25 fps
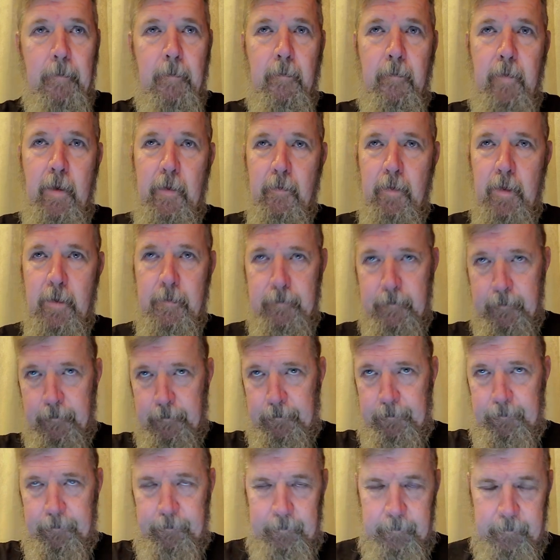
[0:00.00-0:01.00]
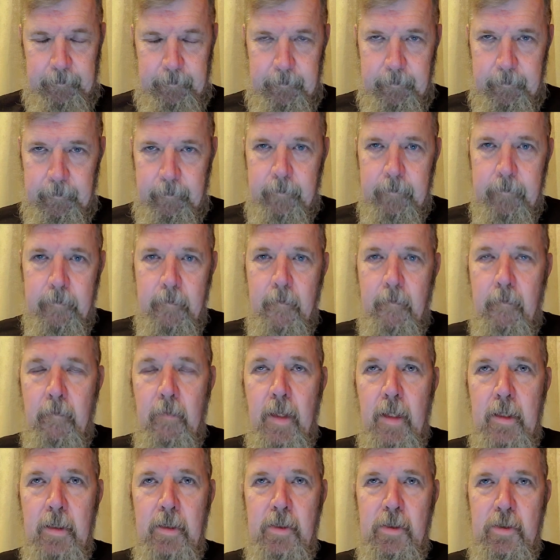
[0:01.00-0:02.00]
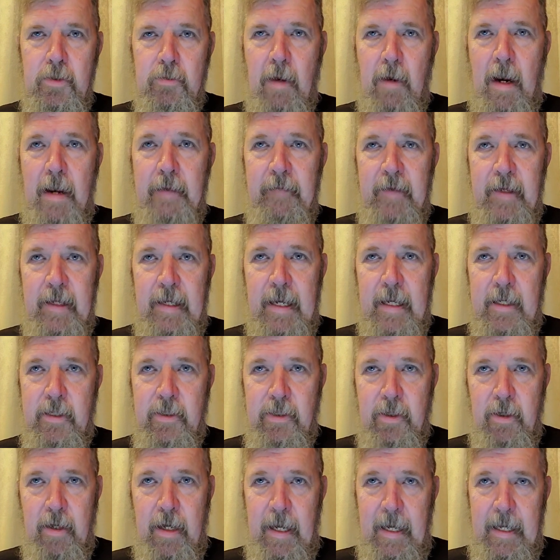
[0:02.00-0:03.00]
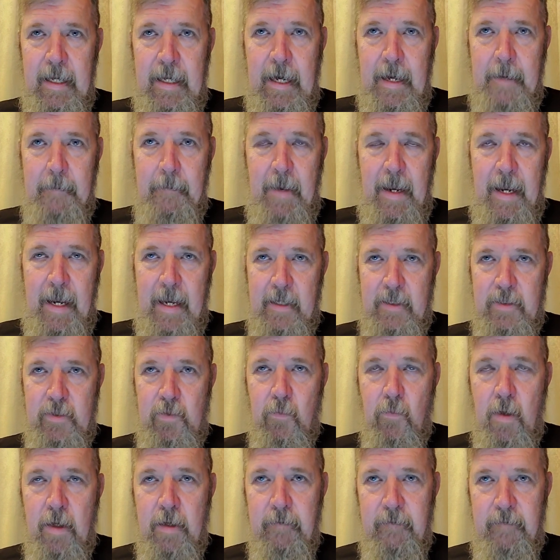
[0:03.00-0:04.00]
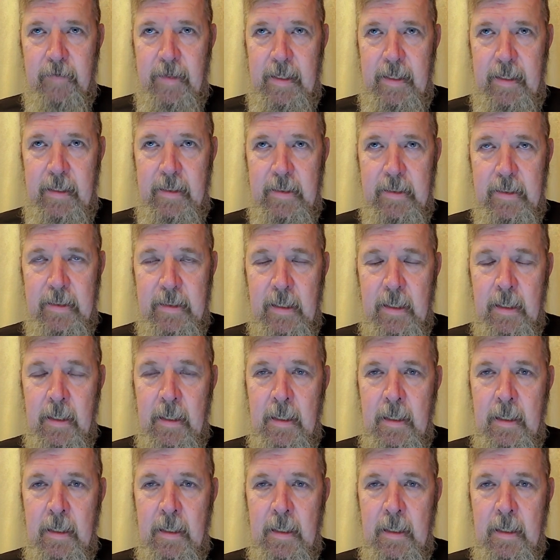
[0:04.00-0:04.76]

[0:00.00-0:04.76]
We were driving yesterday and I passed one of these